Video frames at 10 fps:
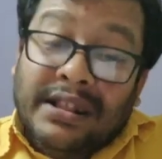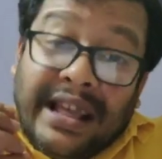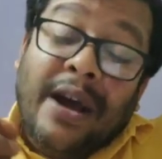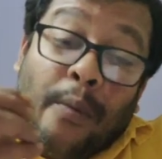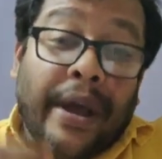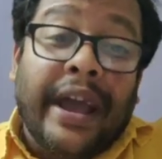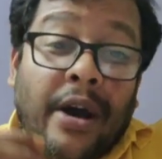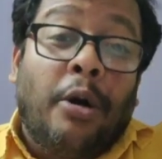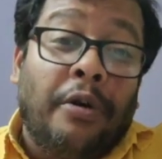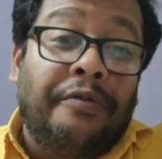their
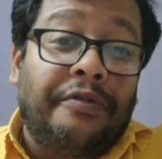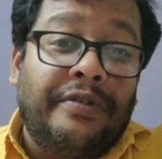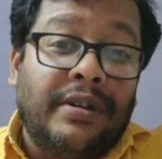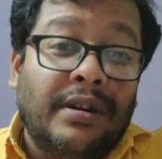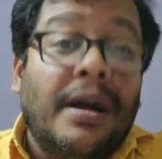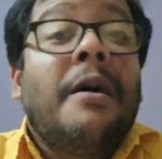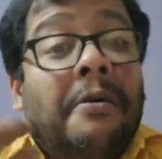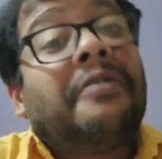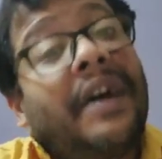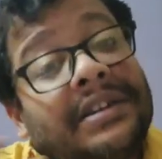way of
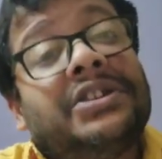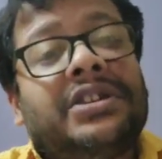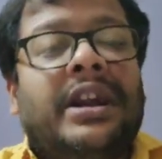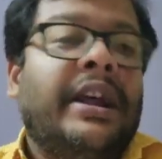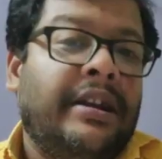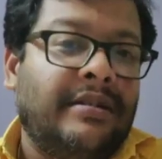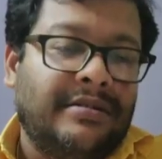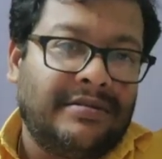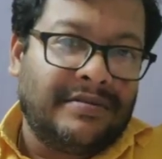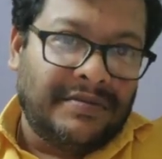functioning.
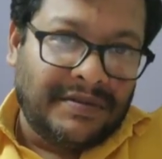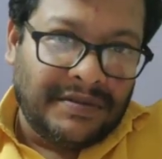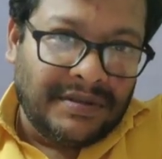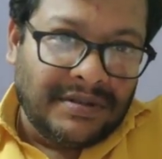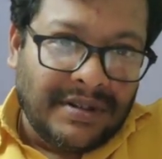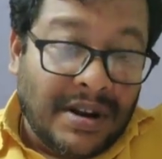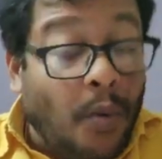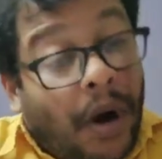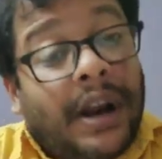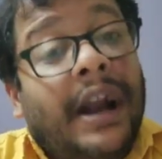
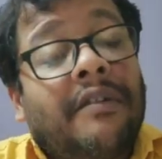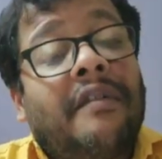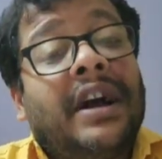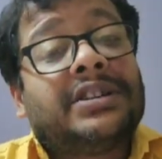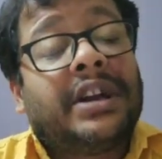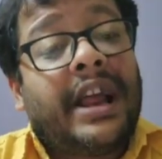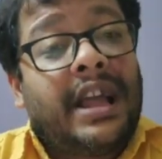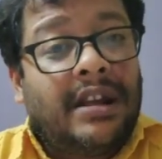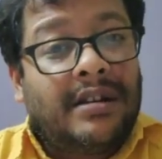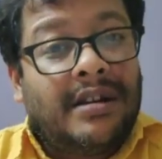Now, what kind of a
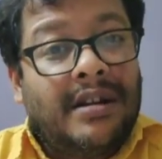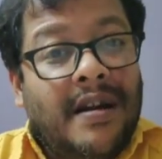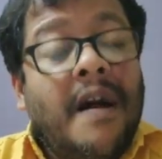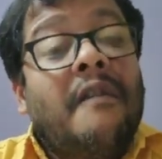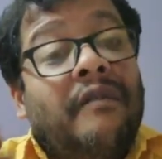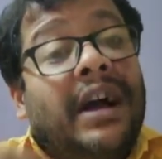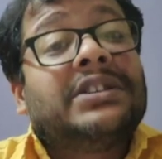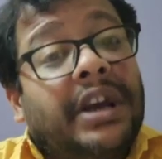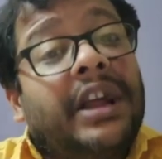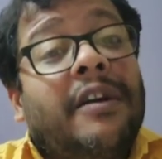functioning?
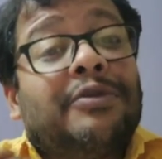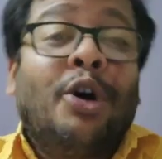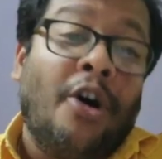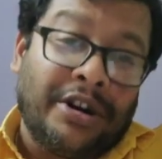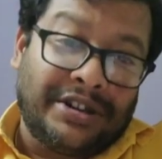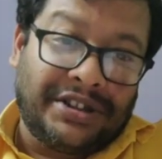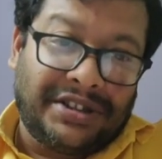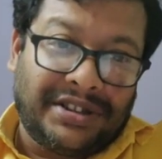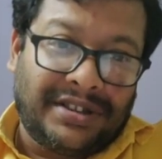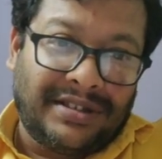Functioning of
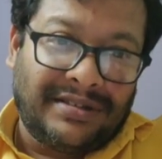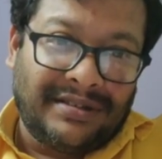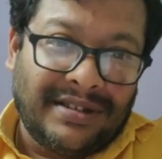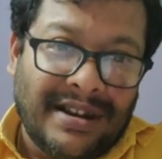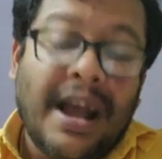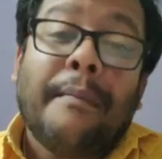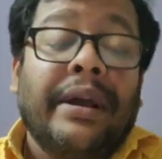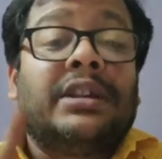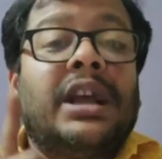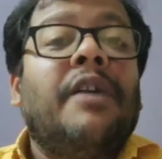thoughts.
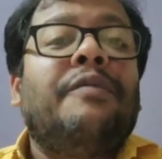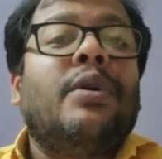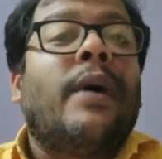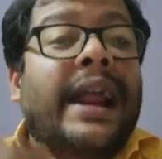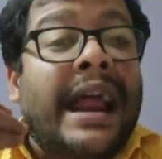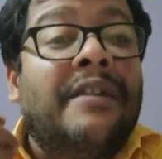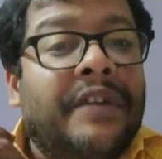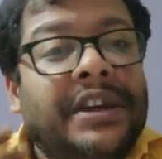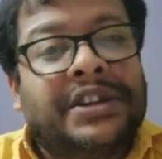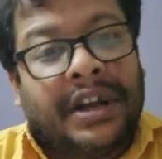Because if you are
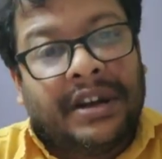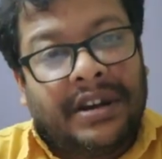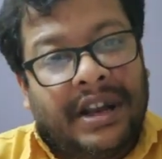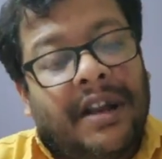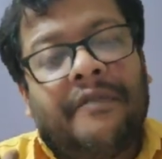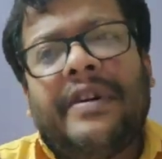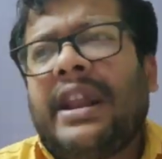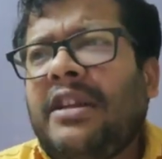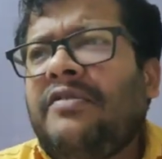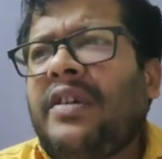envisioned in a
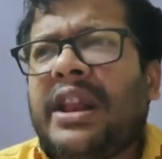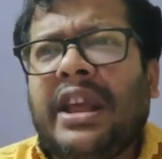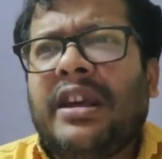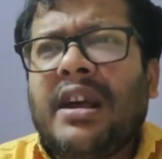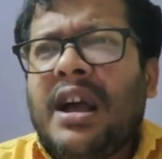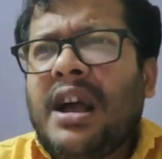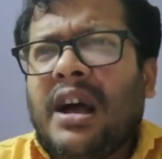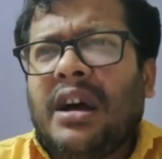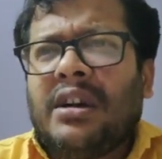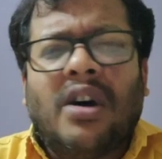very, very
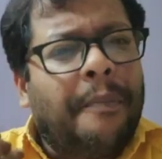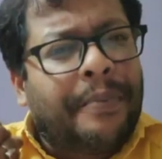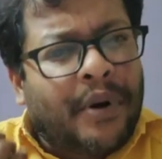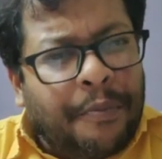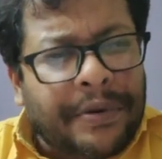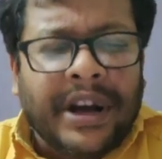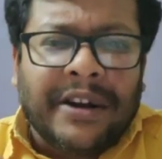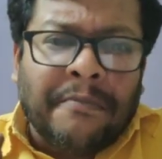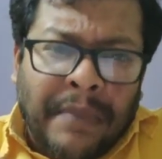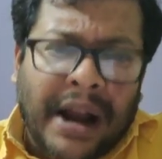
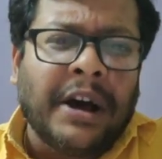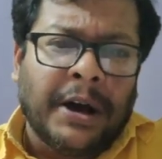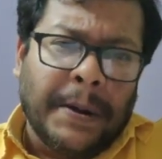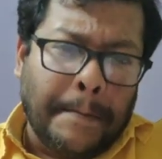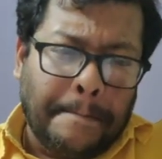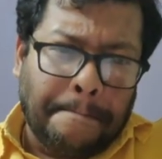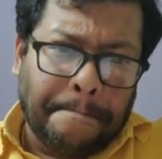appropriate manner,